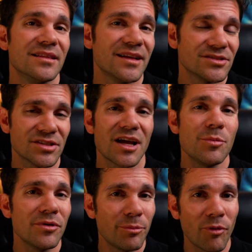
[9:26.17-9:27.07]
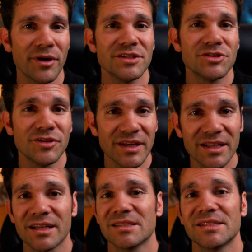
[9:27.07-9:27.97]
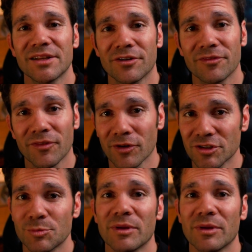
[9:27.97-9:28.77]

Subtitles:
there's a couple of points you need to consider first